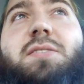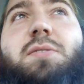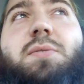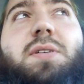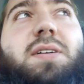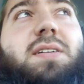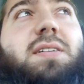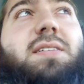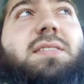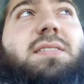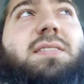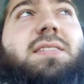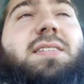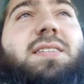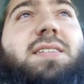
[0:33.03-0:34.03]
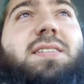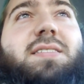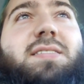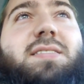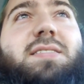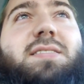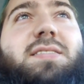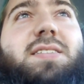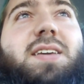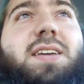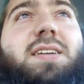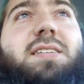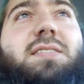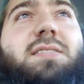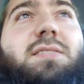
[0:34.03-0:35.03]
to
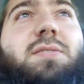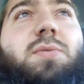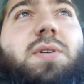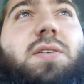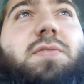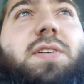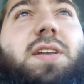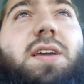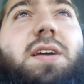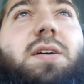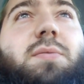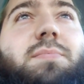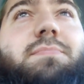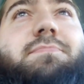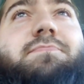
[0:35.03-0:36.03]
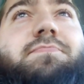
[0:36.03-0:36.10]
take a quick video.